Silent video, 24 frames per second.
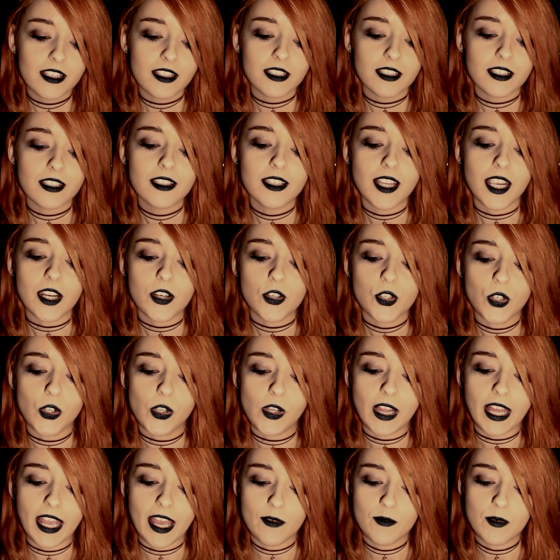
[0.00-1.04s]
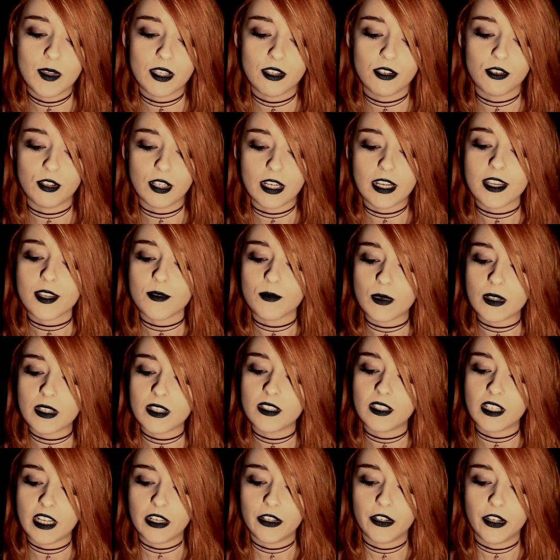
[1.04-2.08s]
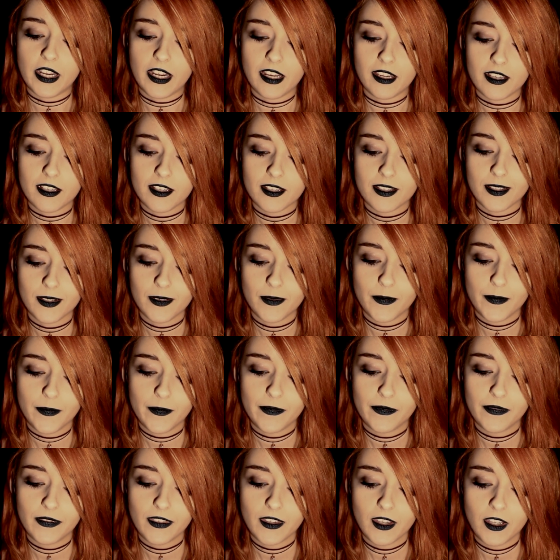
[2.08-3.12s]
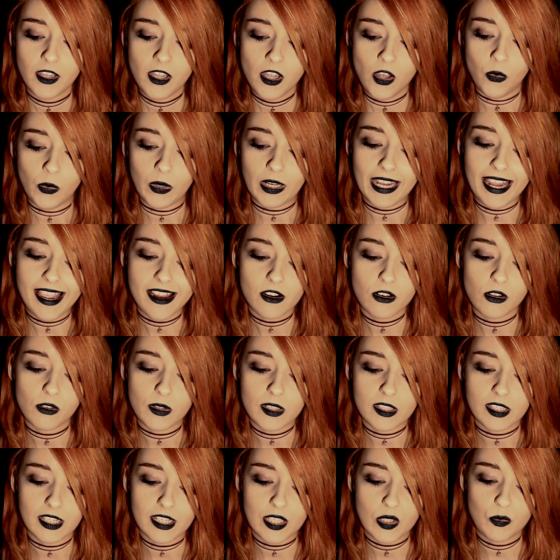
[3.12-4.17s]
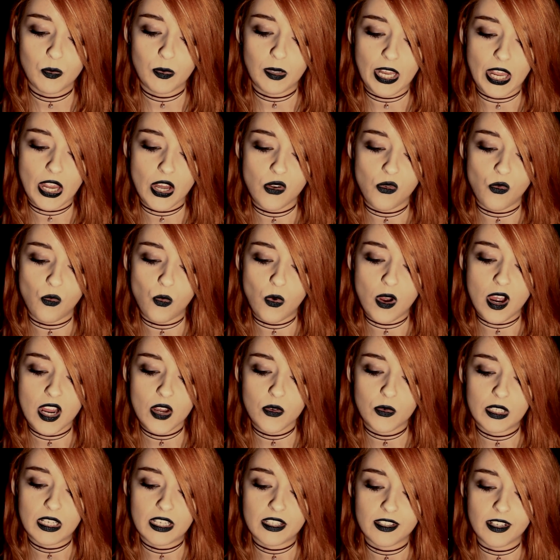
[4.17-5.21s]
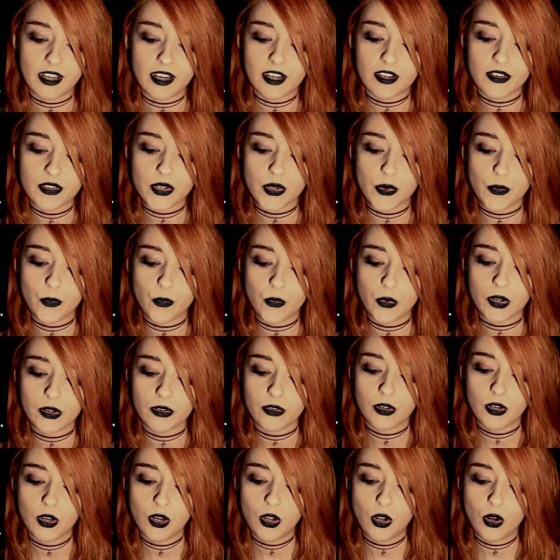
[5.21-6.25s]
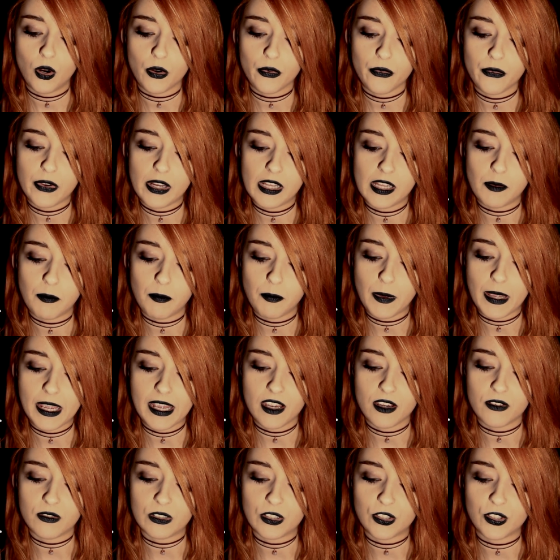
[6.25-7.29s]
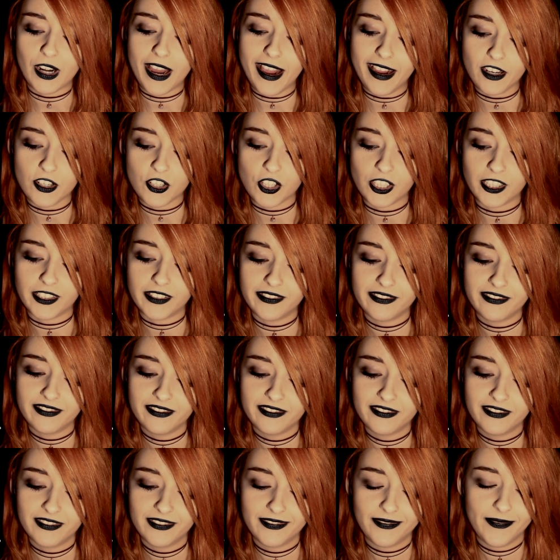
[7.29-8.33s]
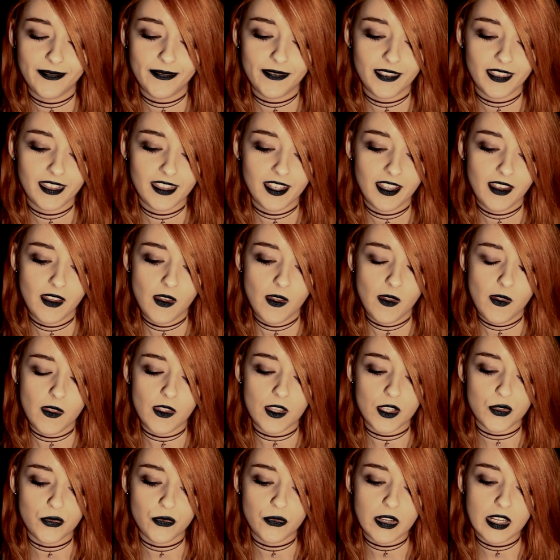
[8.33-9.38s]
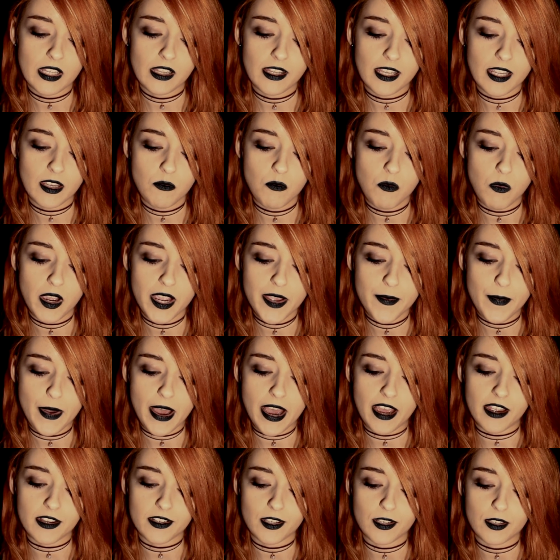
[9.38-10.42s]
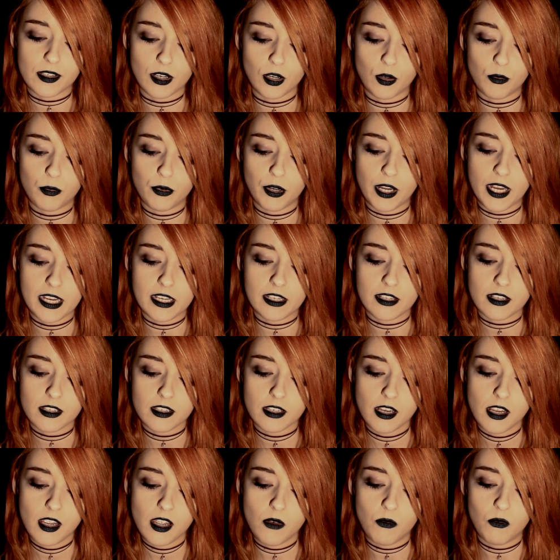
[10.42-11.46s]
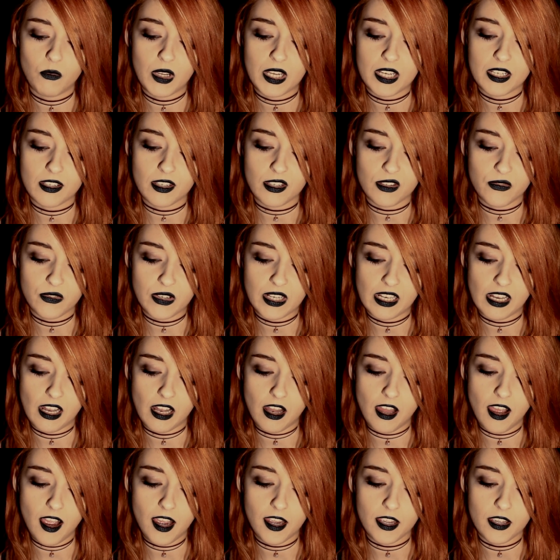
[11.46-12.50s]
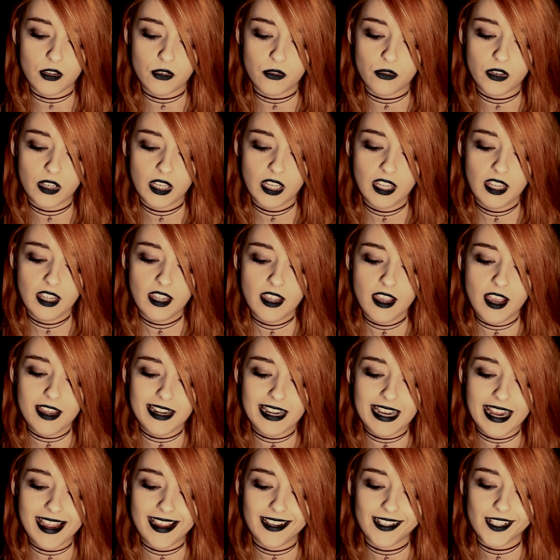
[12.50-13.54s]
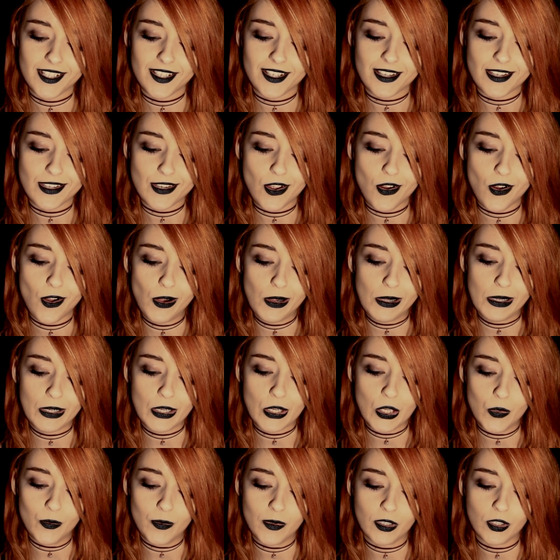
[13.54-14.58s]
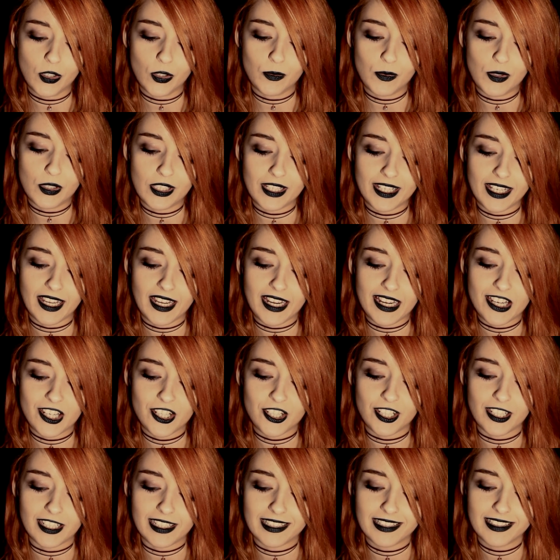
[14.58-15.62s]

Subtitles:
sexual chemistry is mysterious. We can't always explain why we desire someone or feel a ping of attraction. This feeling bypasses our brains, makes us feel alive, and enhances all human communication.